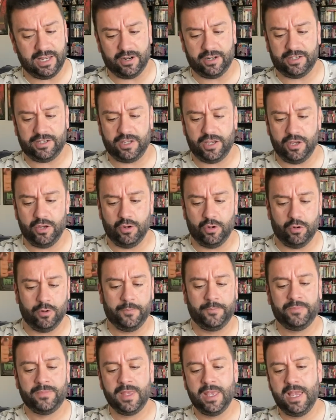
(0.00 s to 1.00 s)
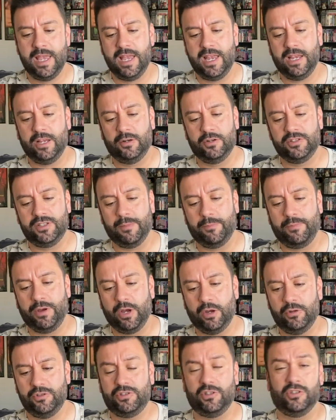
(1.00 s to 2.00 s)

too. Here's the poster. I'll